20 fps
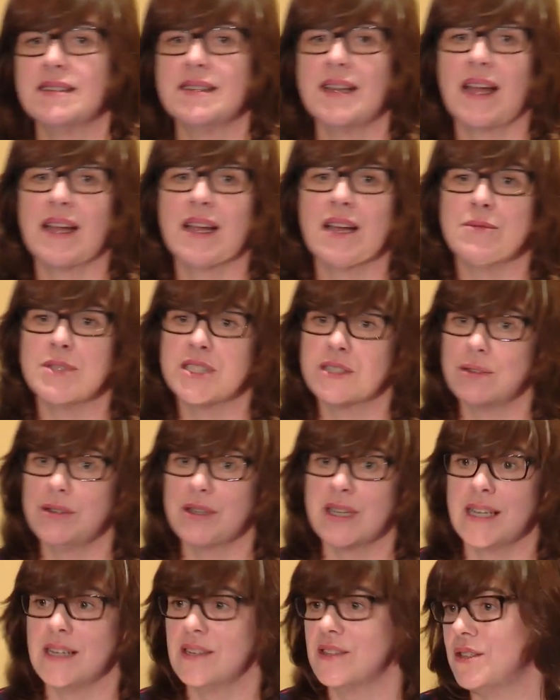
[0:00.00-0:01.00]
like I was
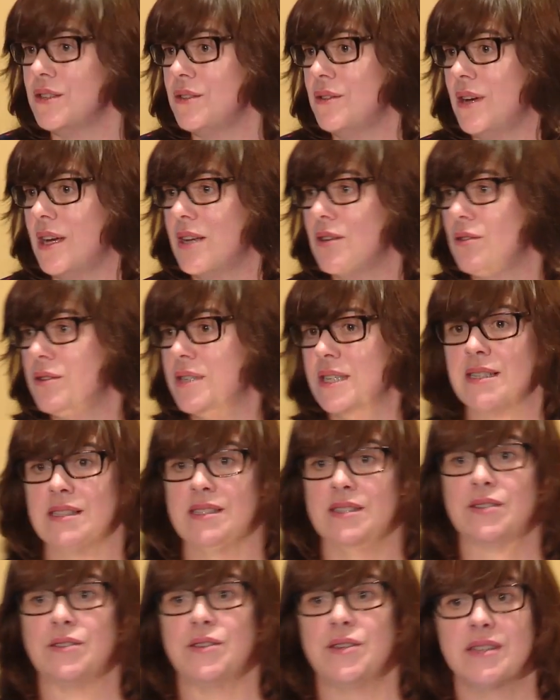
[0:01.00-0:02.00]
talking to an
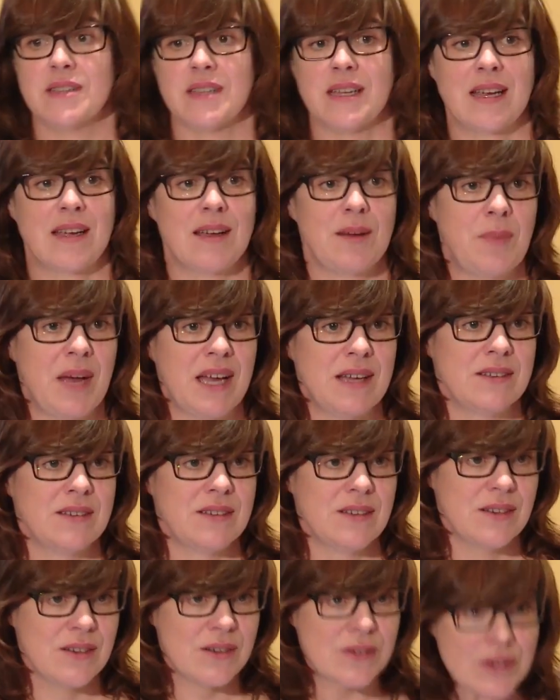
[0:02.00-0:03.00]
audience who knew nothing
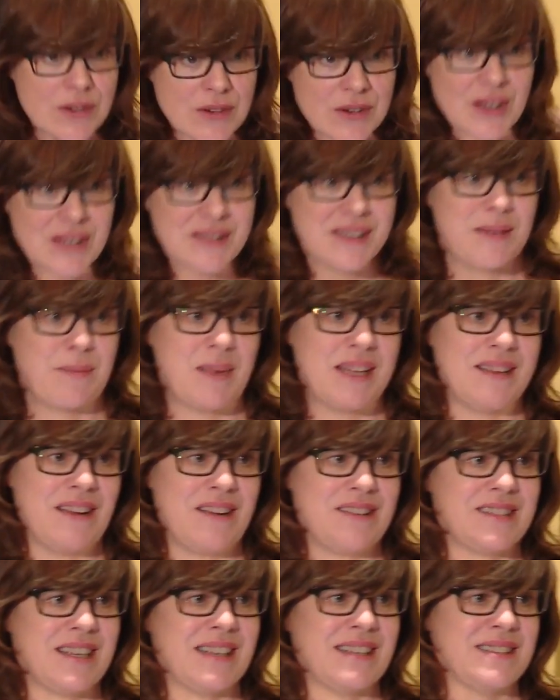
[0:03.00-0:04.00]
about the
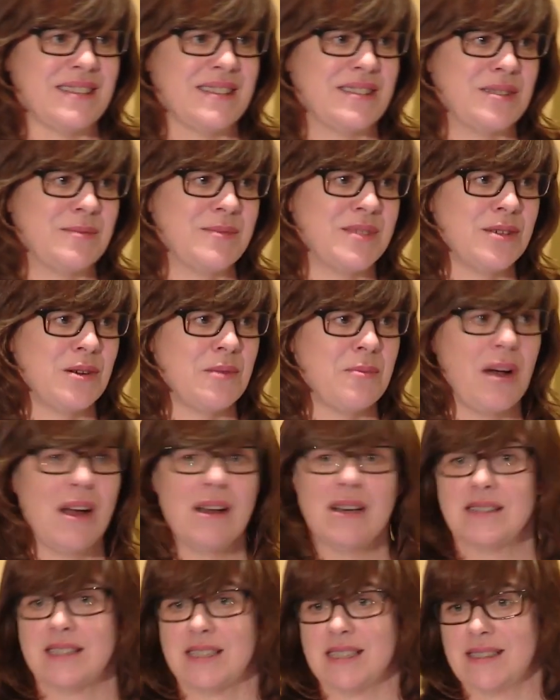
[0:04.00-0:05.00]
Irish health system. So
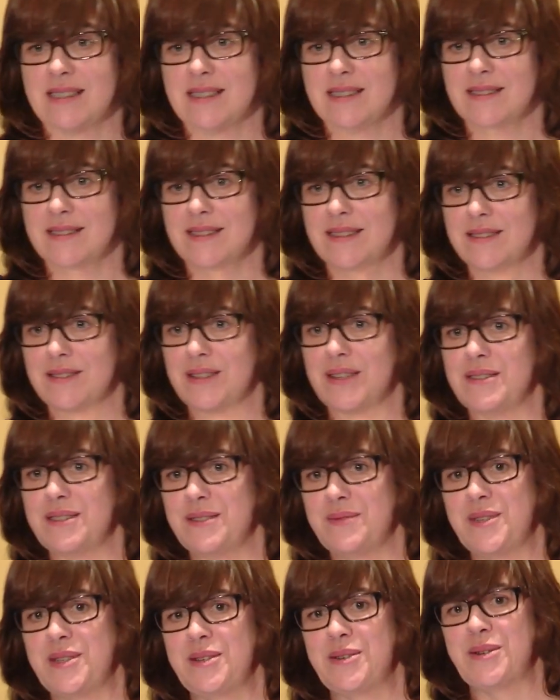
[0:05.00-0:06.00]
apologies to
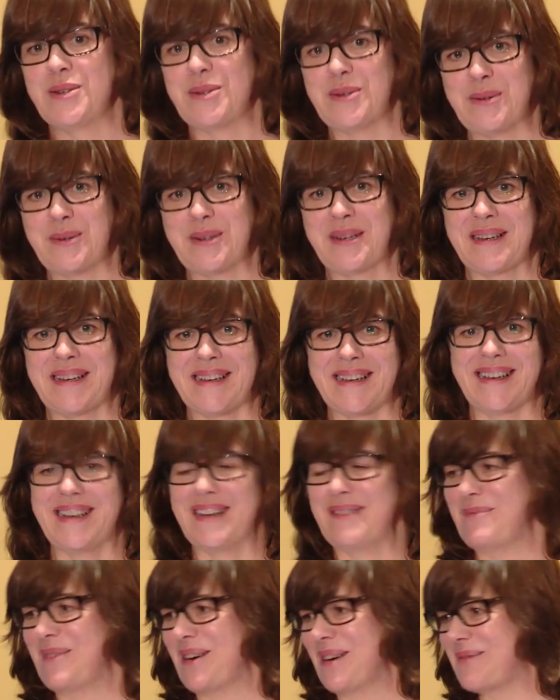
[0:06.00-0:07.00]
those of you who
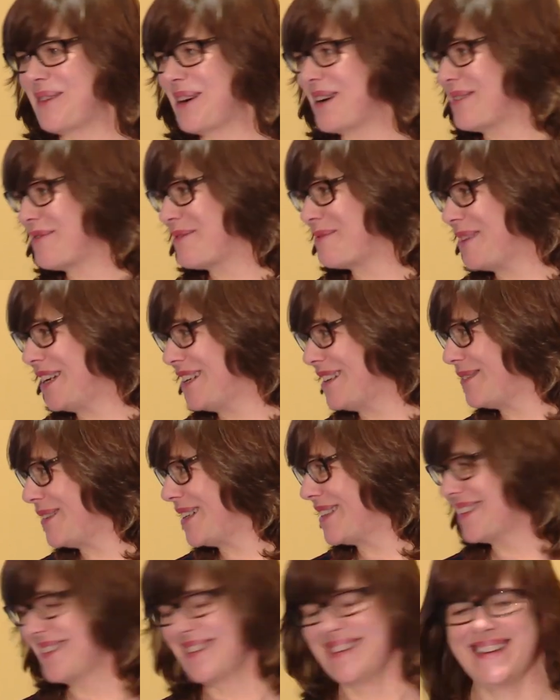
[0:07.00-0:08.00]
are very familiar
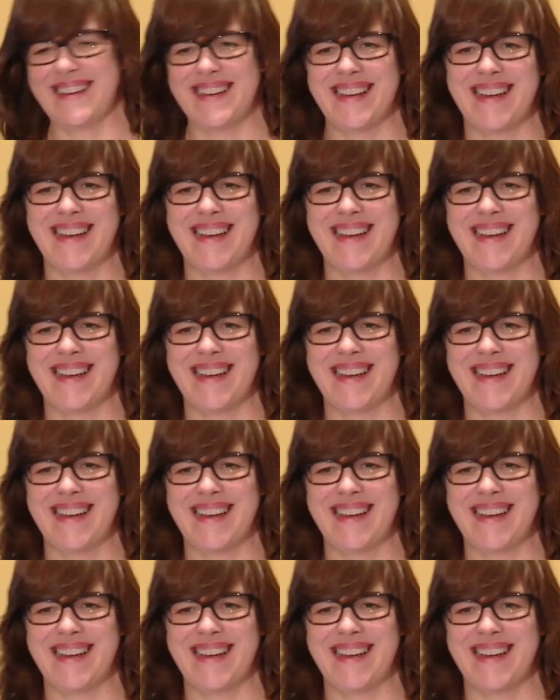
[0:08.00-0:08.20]
with